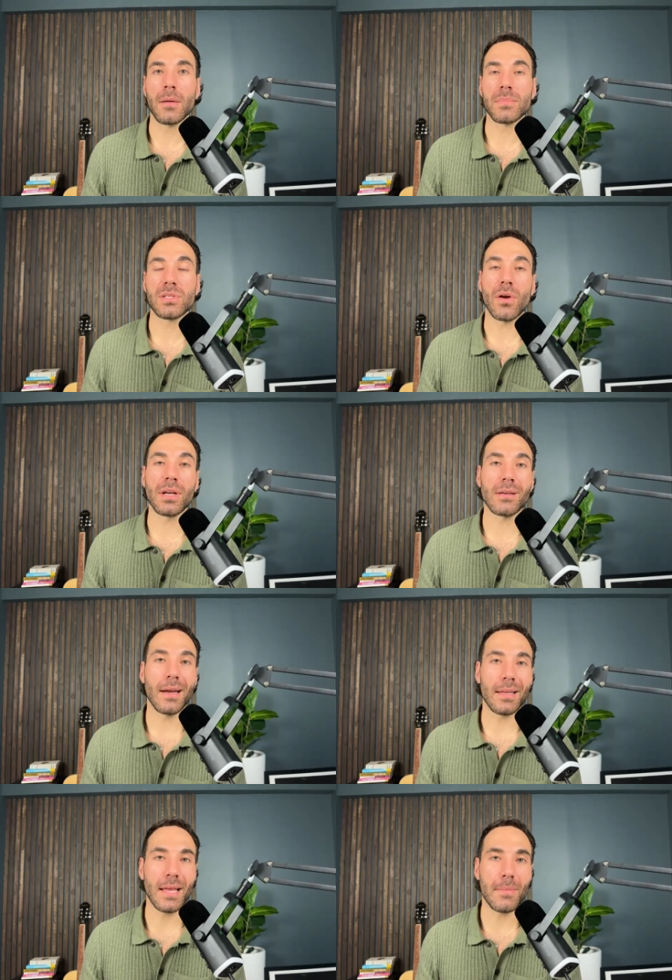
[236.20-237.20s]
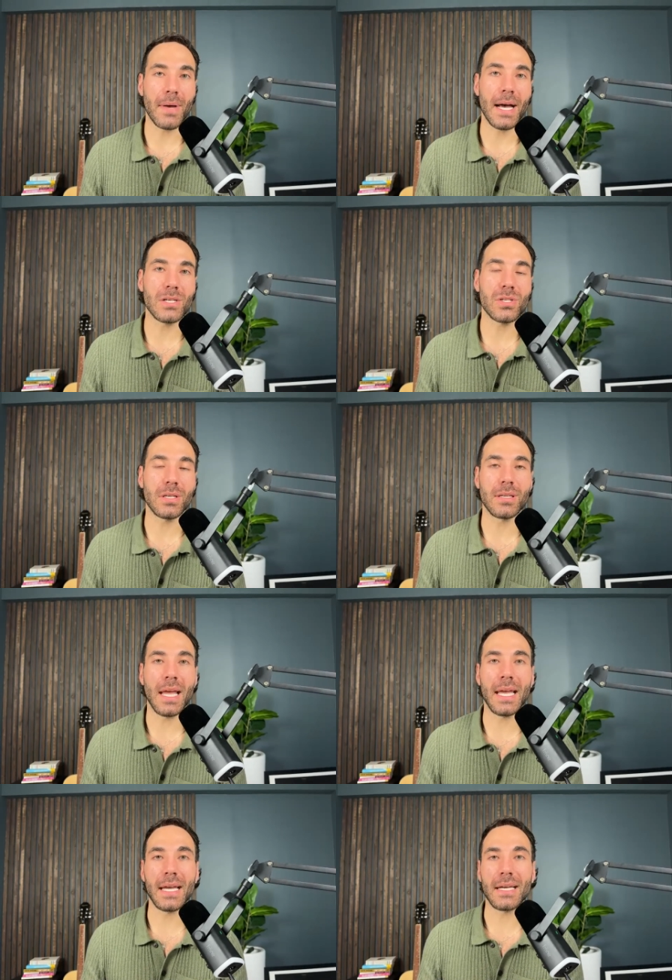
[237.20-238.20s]
start igniting that passion
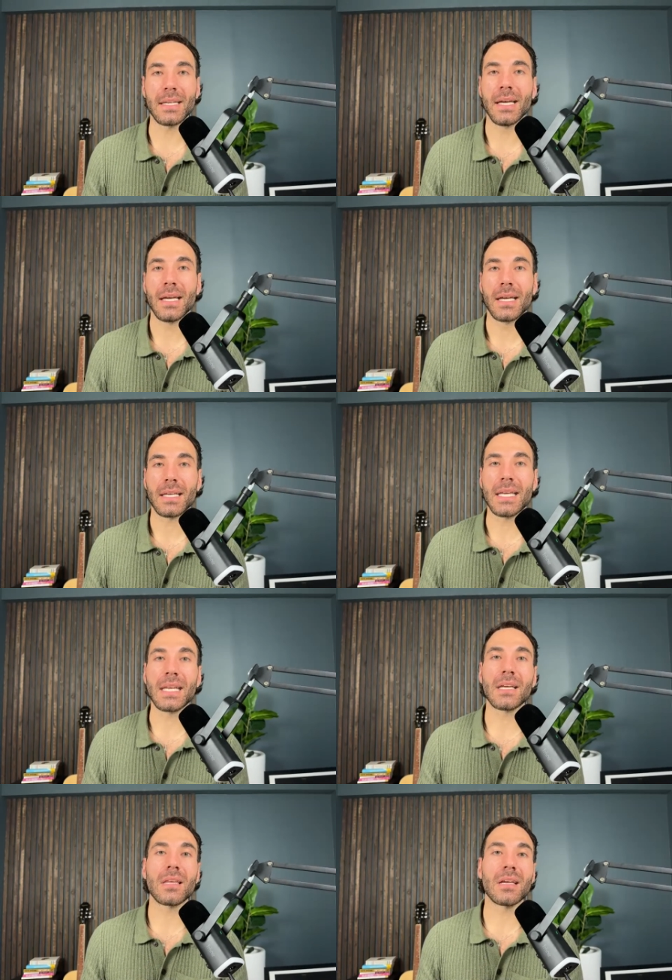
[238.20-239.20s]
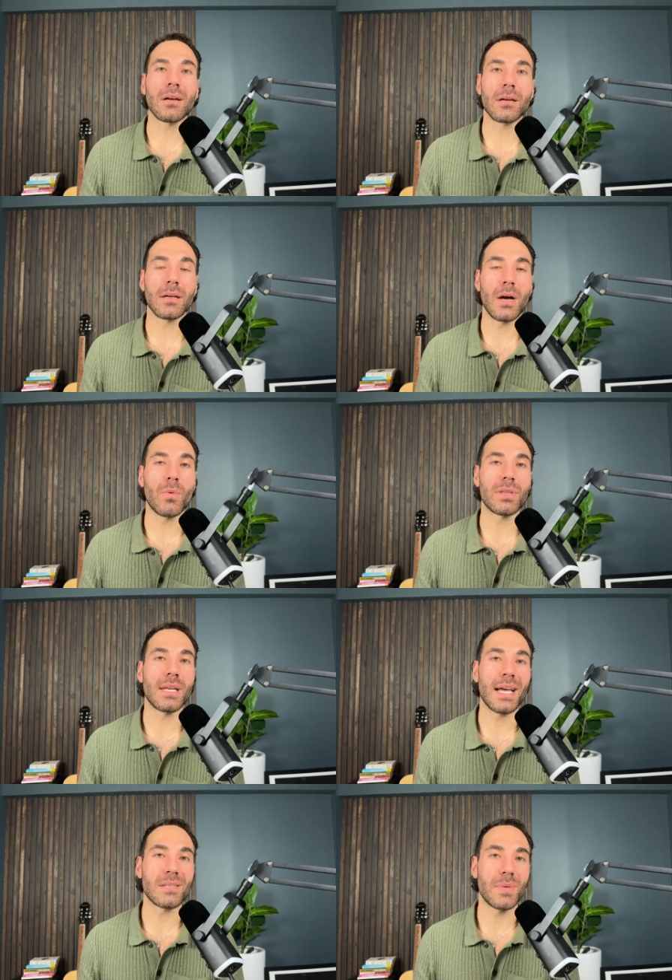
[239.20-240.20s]
and getting clear on what the
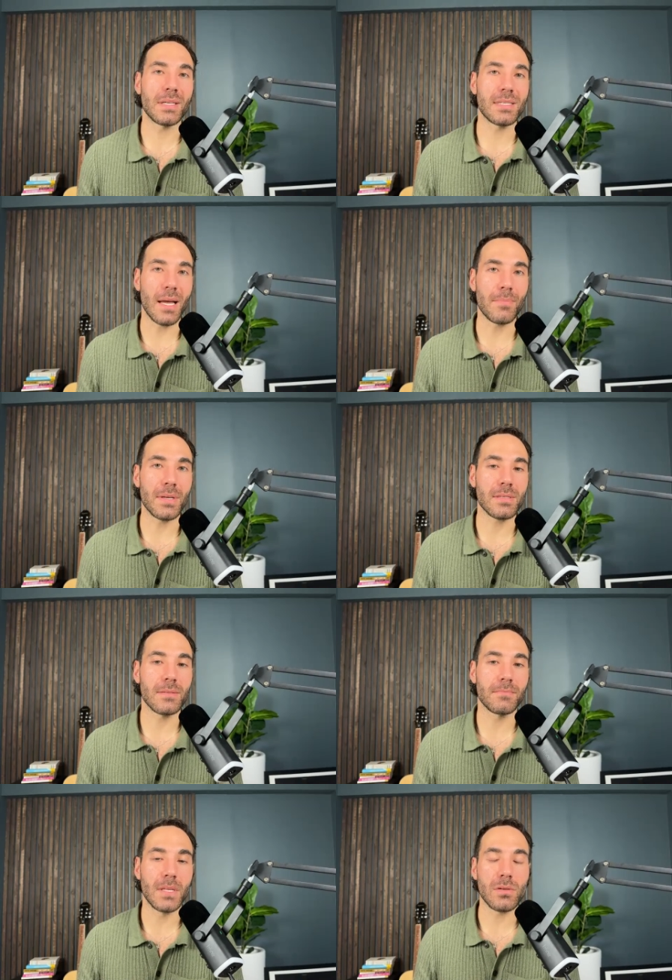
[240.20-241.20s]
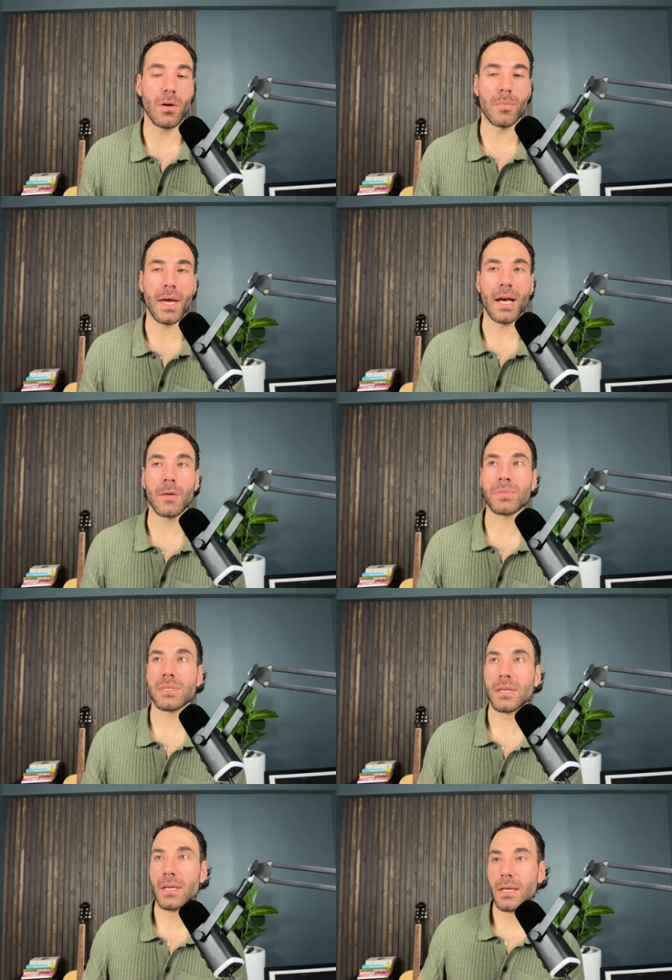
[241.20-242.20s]
next big step is. And so I hope that
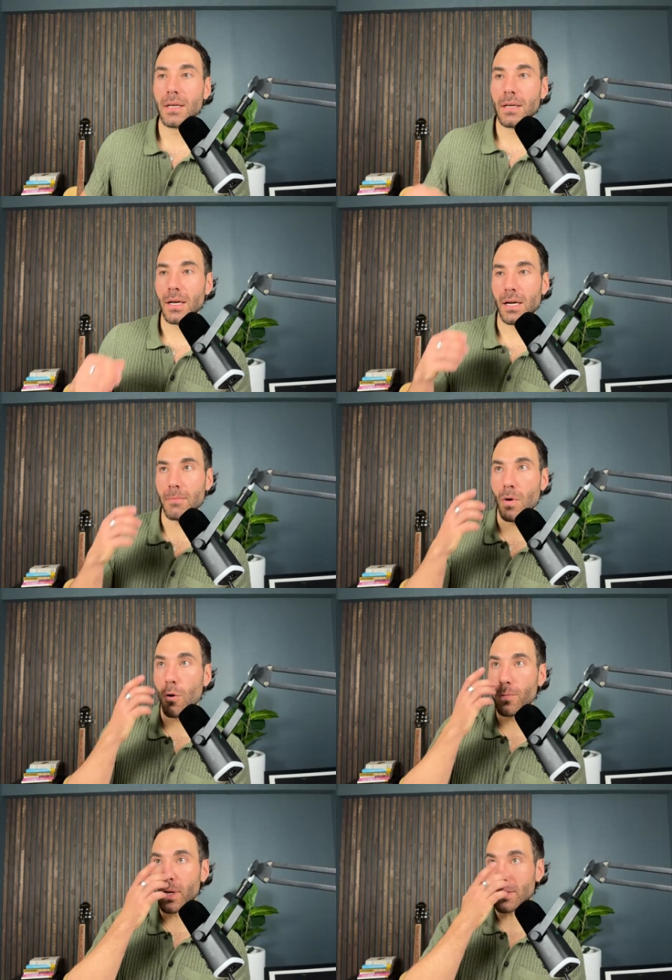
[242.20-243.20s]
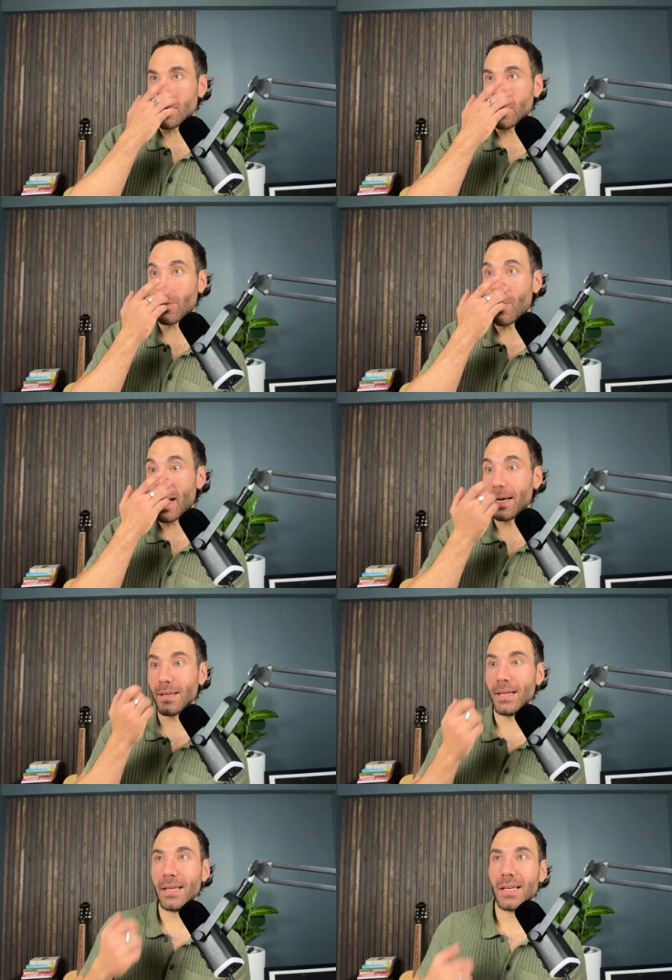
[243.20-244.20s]
helps. Hope you guys are doing
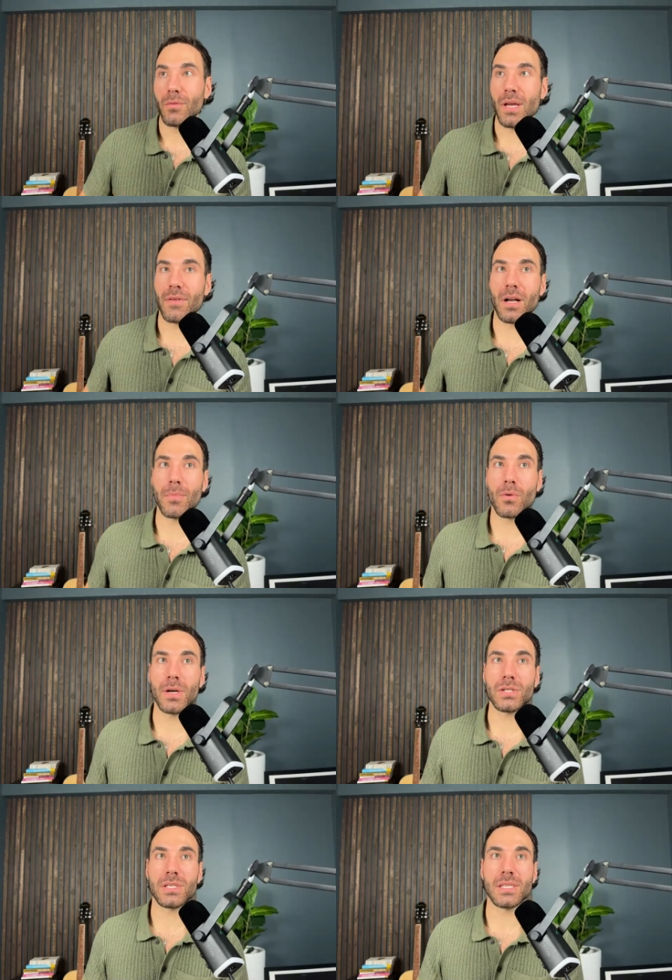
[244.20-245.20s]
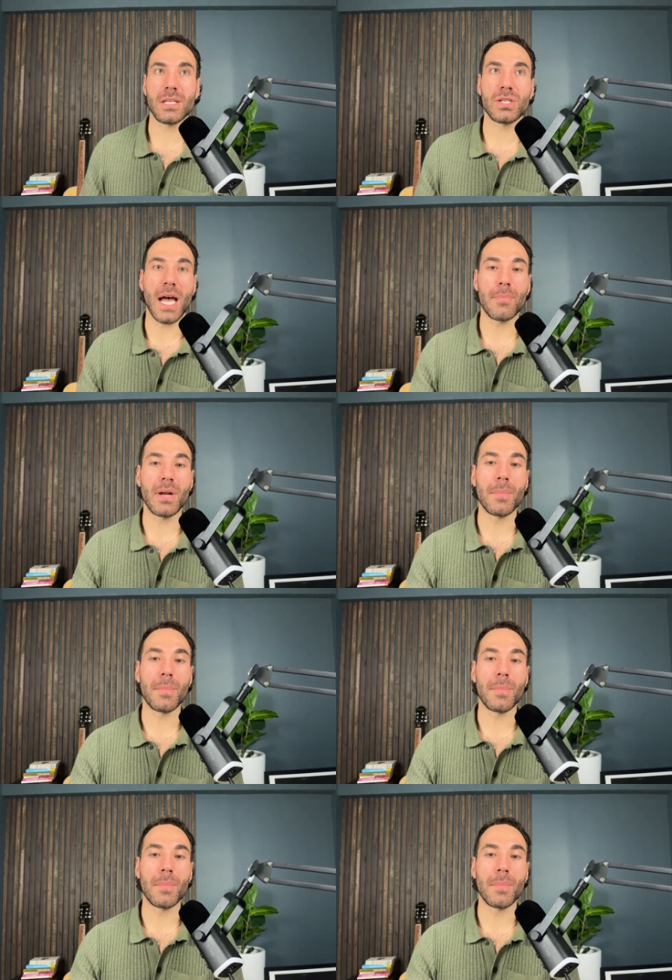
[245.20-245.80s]
well. We have a couple questions in the chat, but I'm